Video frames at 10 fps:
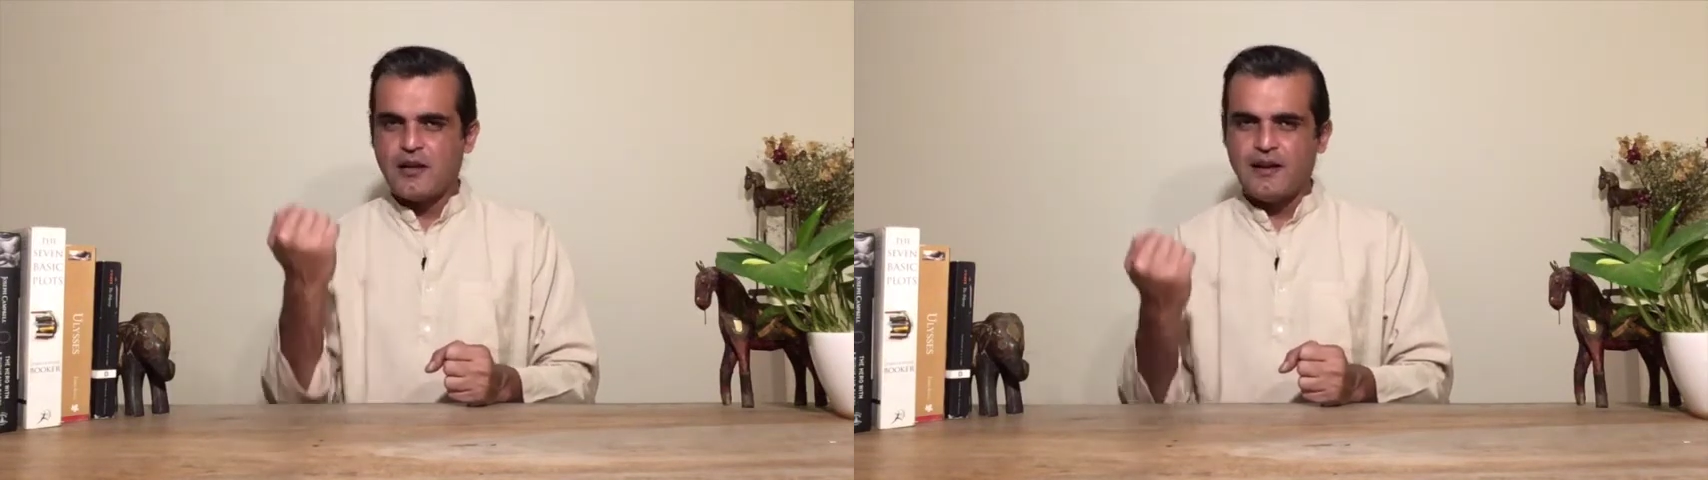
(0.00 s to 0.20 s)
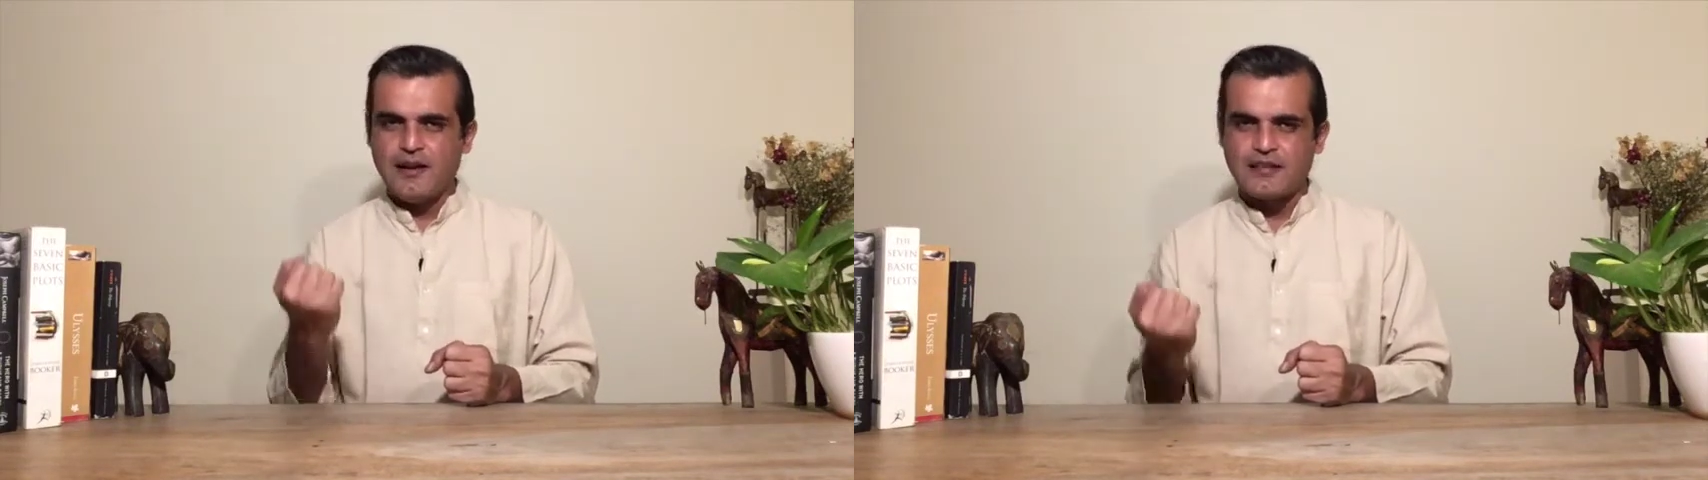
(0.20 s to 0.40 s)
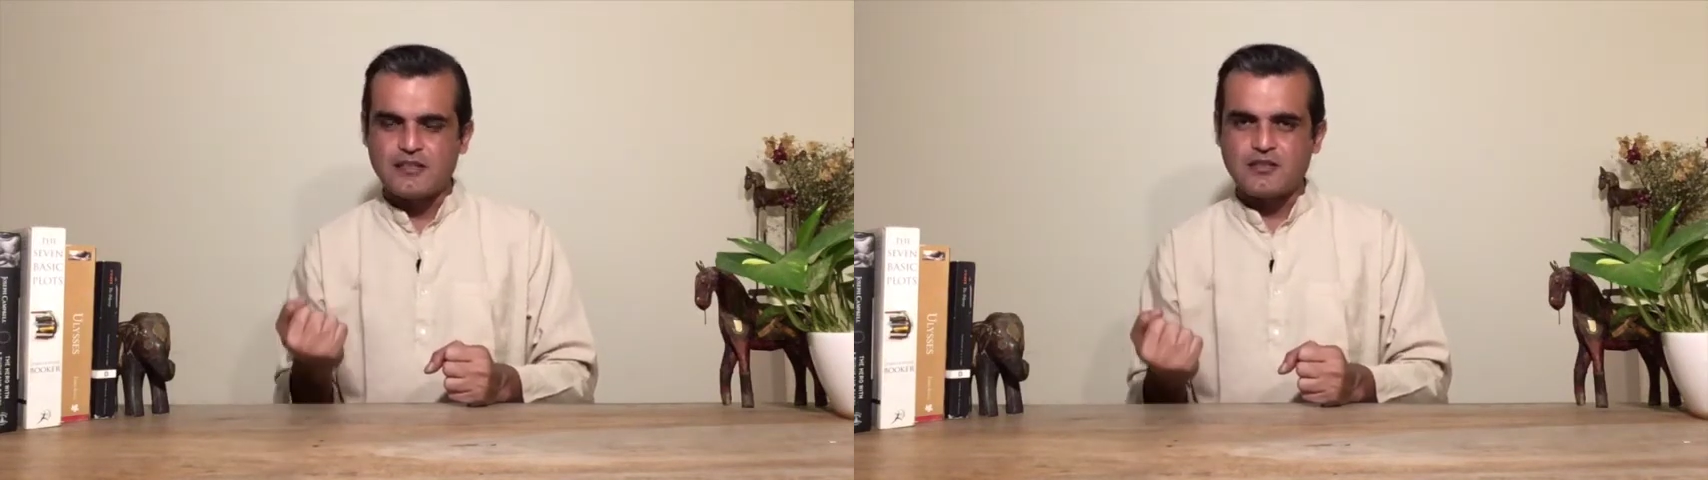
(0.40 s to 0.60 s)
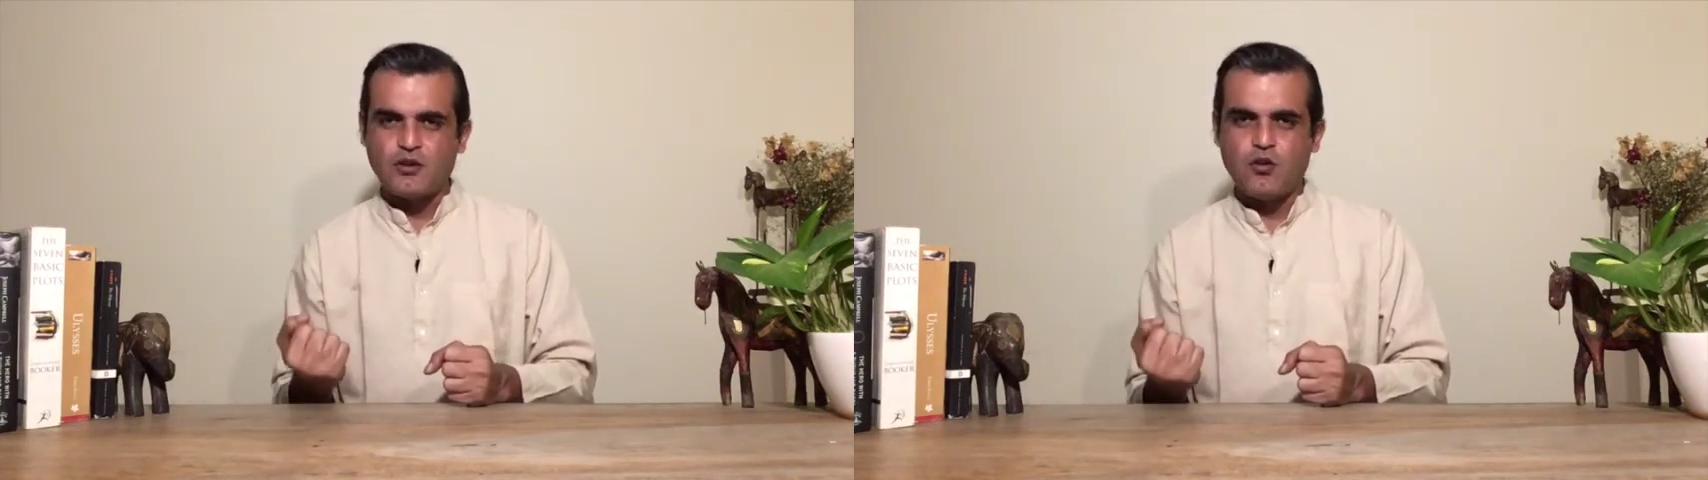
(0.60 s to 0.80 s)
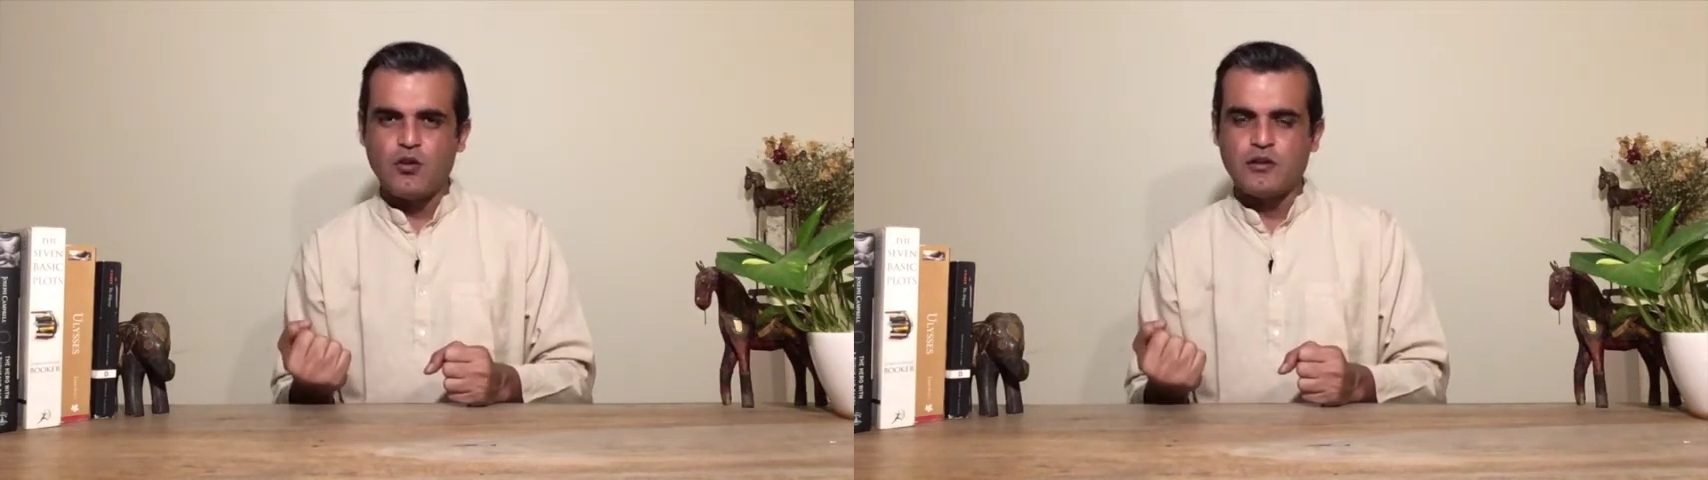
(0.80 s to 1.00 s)
licks
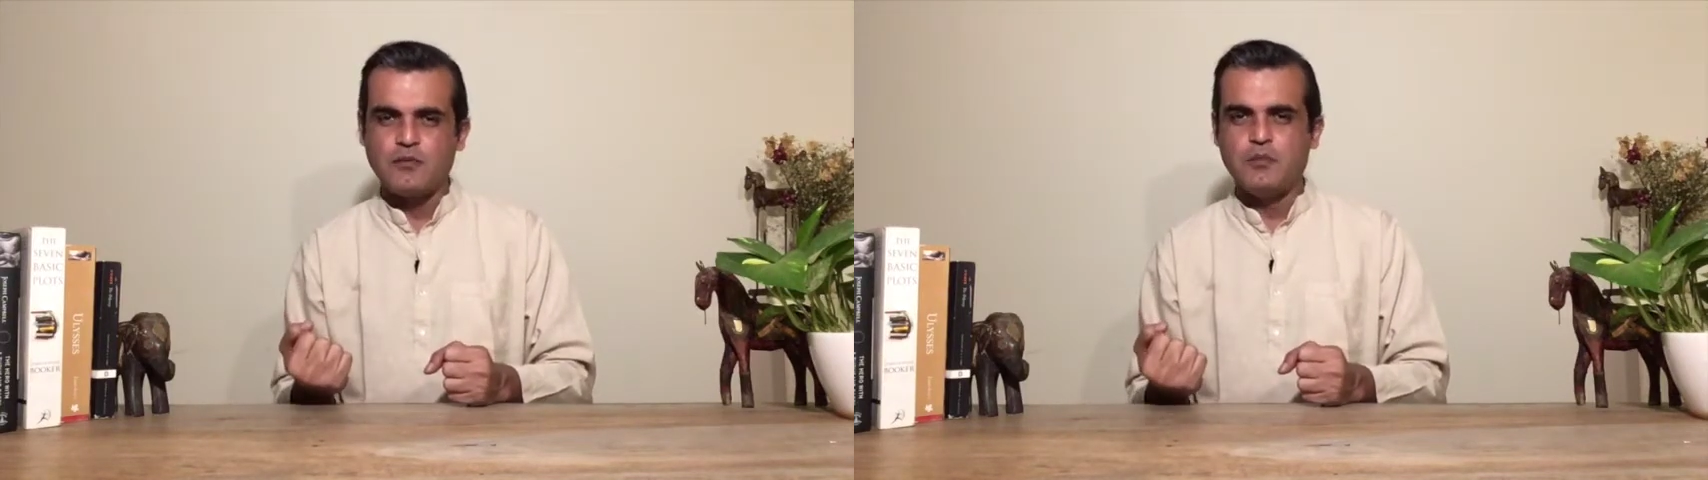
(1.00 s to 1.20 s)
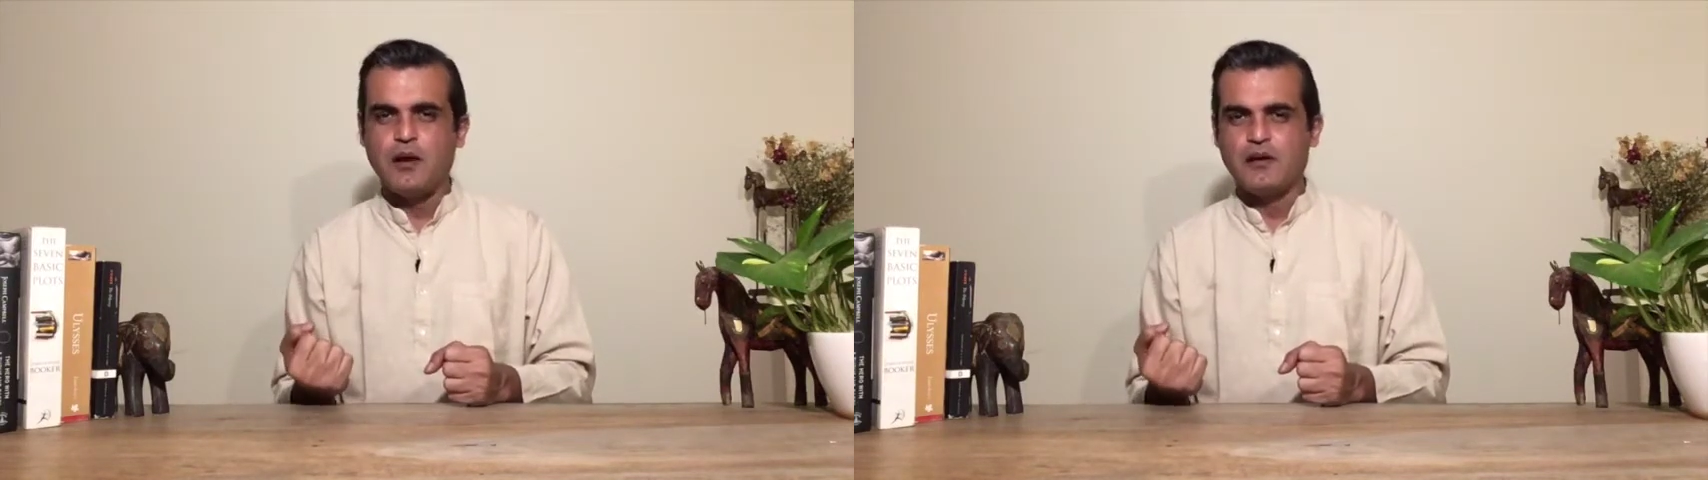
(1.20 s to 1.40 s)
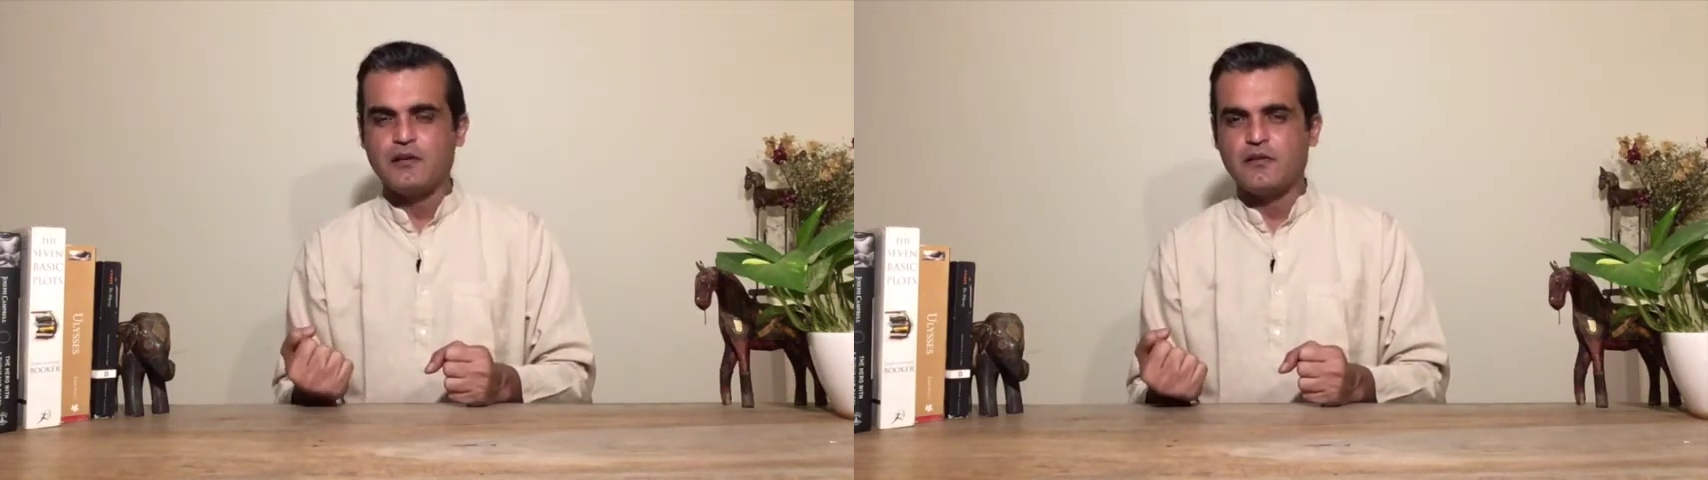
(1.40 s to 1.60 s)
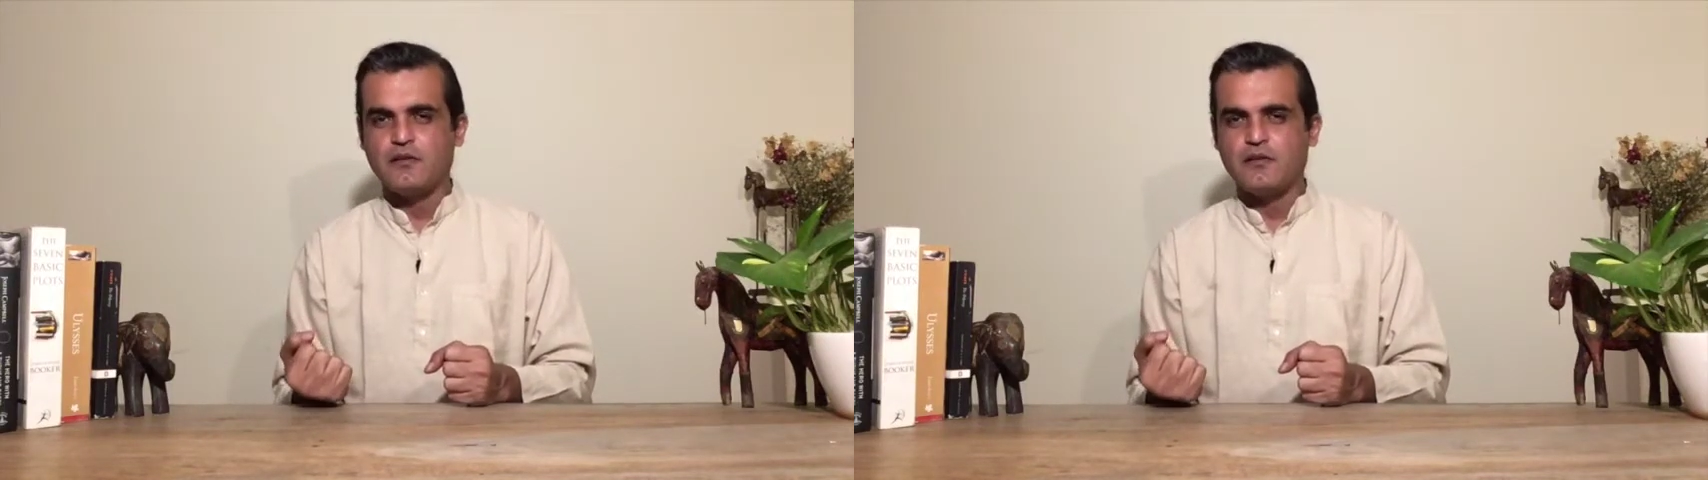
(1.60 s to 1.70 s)
all the blood